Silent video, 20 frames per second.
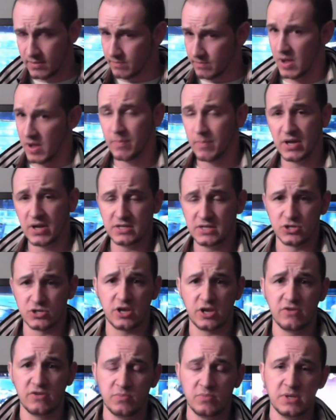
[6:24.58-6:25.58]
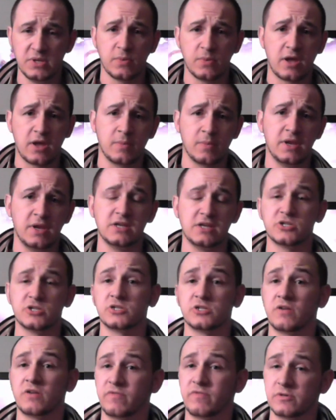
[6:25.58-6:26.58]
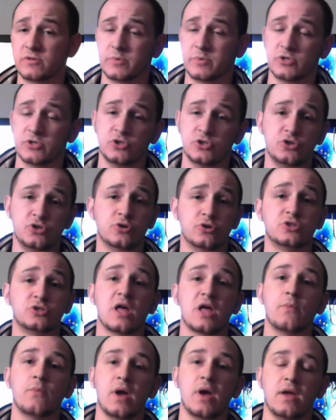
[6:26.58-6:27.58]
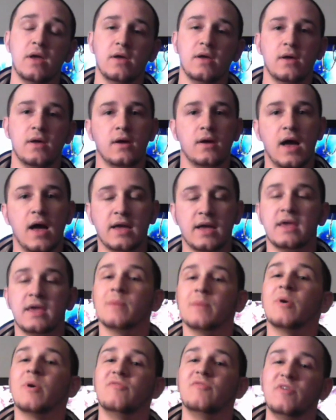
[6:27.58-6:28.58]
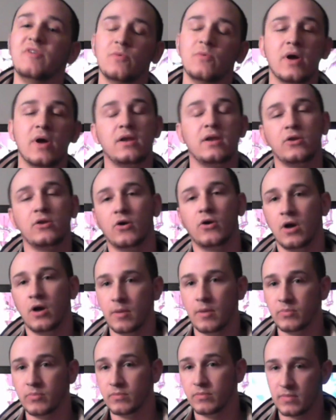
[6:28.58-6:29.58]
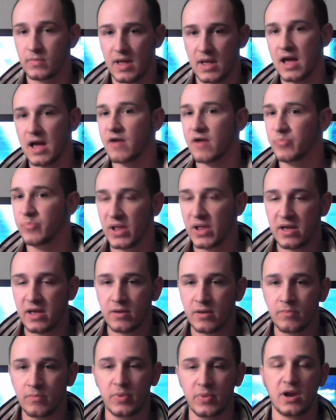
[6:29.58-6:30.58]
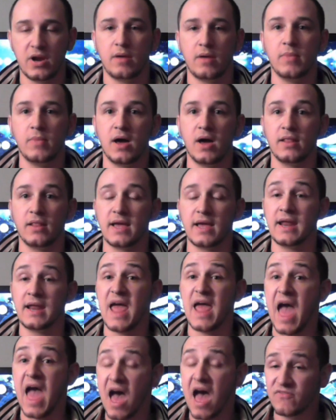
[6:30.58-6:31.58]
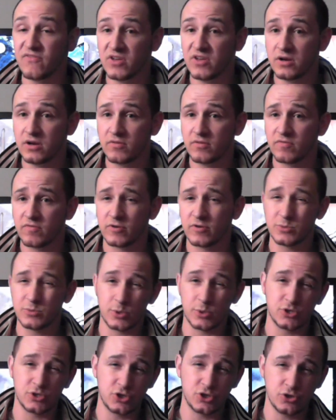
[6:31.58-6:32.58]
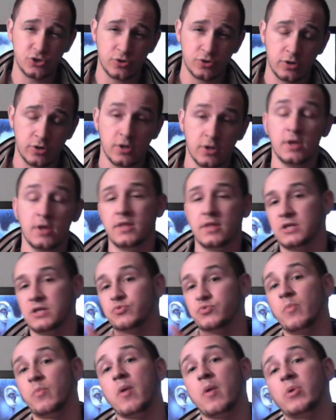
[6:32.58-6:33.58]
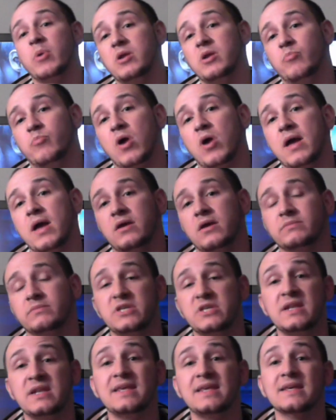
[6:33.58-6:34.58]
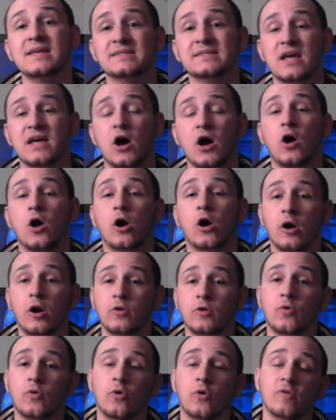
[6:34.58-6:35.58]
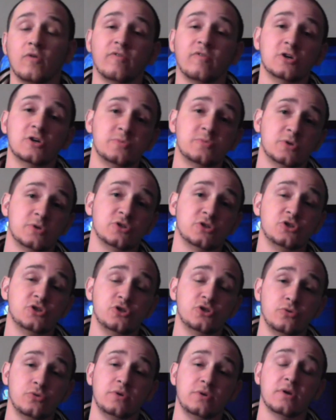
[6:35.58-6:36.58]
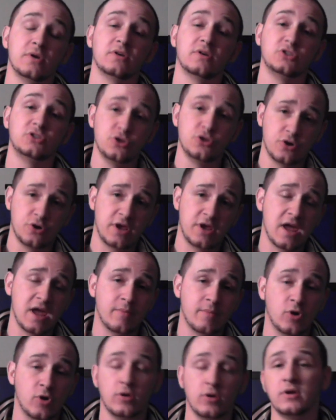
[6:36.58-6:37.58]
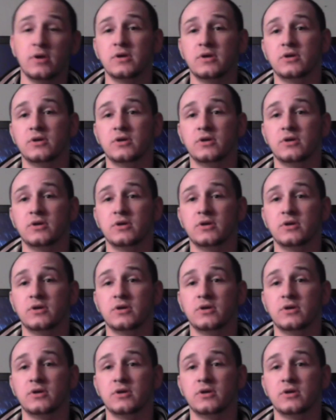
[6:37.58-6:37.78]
My buddies are giving me recommendations on first-person shooters, so that way I can get my feet wet. You know, I play them, but I'm not like an avid first-person shooter. That's where my buddy Brian comes in. He is a hardcore first-person shooter gamer.